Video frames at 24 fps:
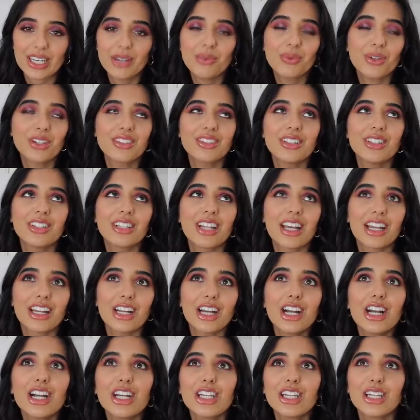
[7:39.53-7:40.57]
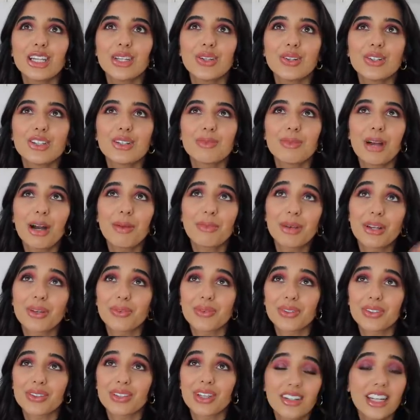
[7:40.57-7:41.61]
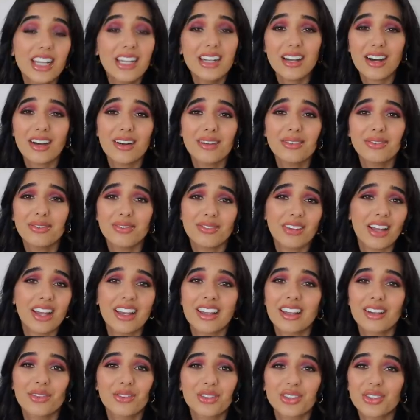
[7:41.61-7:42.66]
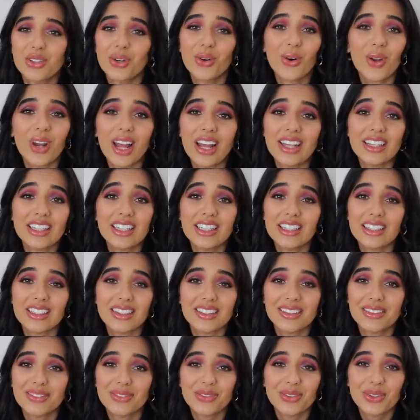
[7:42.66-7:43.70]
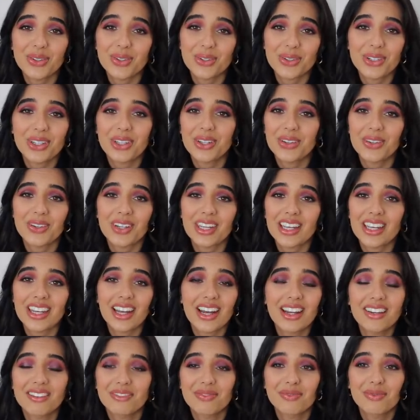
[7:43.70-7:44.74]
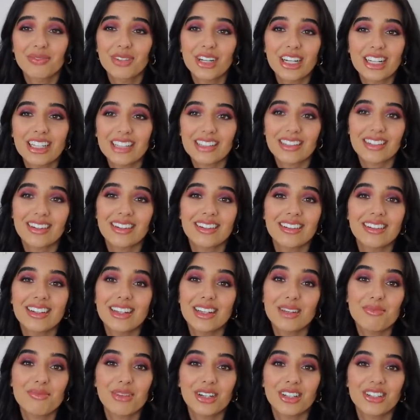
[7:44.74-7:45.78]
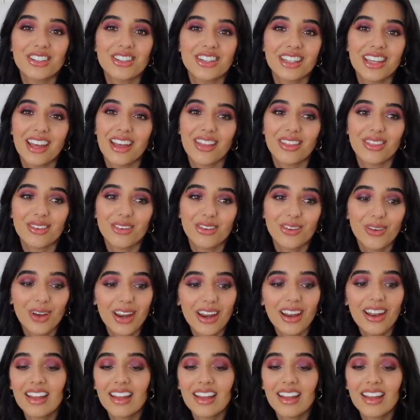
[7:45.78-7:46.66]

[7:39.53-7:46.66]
It wasn't like a huge amount, but it was enough. Like, it was all I needed for uni. I really didn't need much to get through it.